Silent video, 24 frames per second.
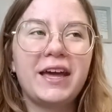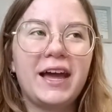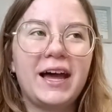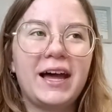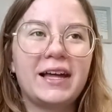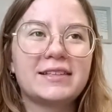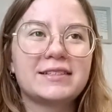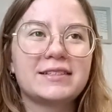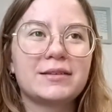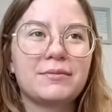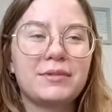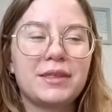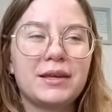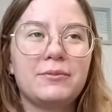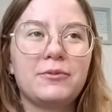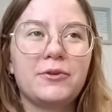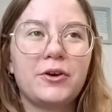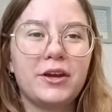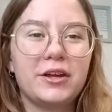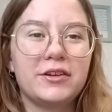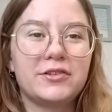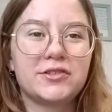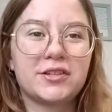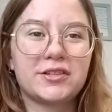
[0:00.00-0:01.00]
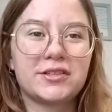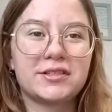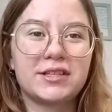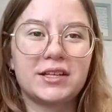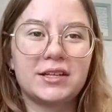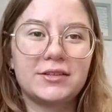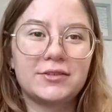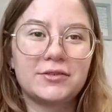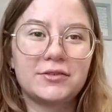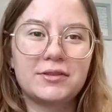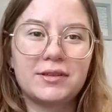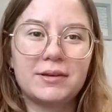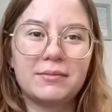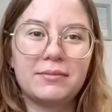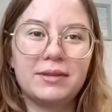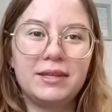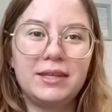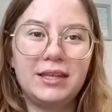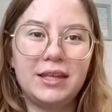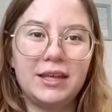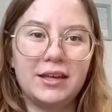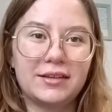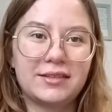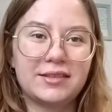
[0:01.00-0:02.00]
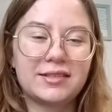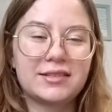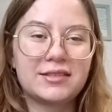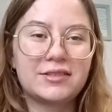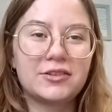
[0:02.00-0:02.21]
had something more interesting to them, yes.